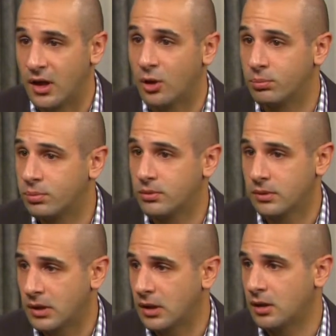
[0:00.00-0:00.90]
help
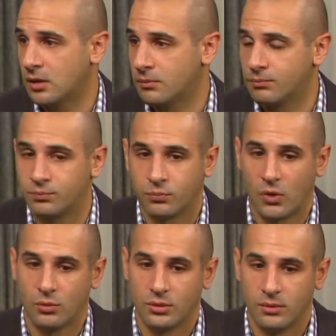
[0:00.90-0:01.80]
um,
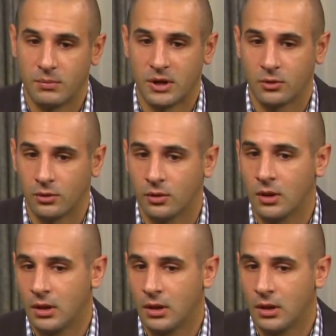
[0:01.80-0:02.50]
with the medical.